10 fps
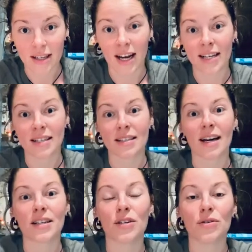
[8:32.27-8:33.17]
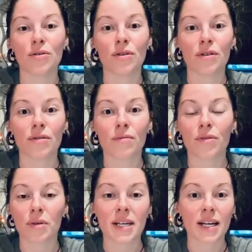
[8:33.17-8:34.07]
I decided to do the
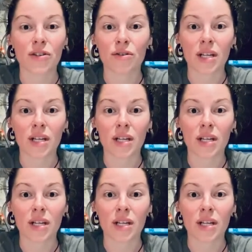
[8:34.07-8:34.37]
3-day juice